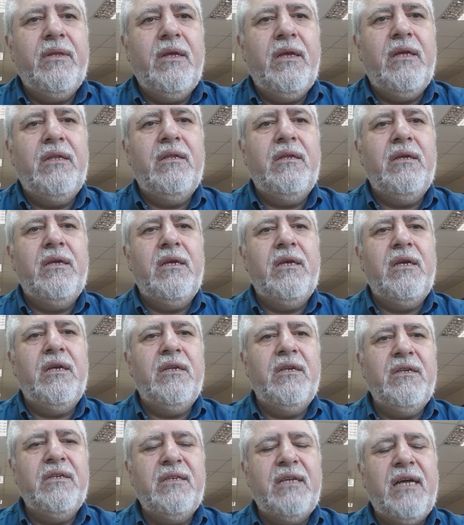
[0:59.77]
and
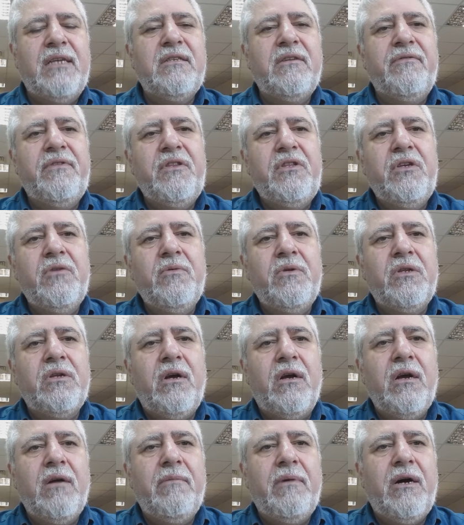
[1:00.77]
in the other video we
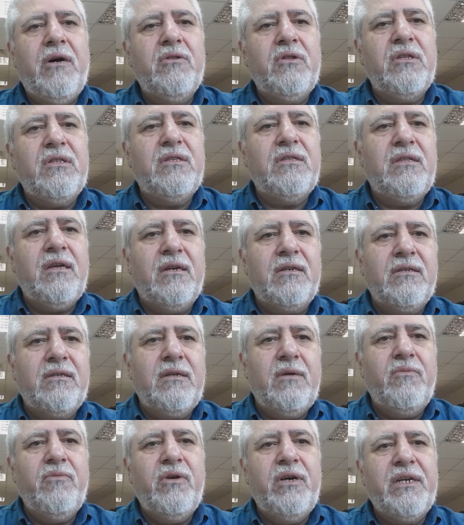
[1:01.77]
talk about it starts
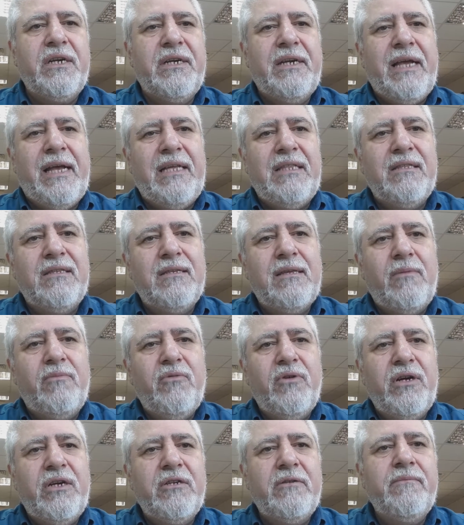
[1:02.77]
somewhere and ends
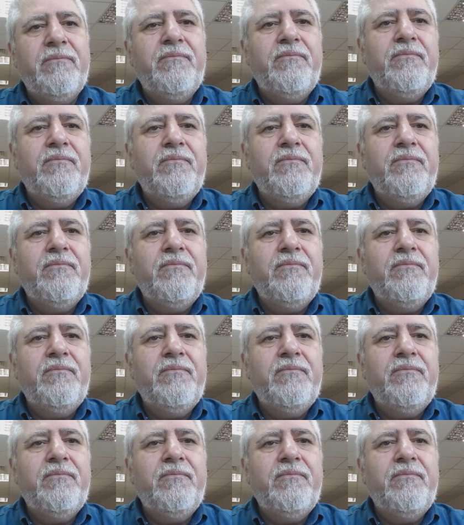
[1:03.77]
somewhere.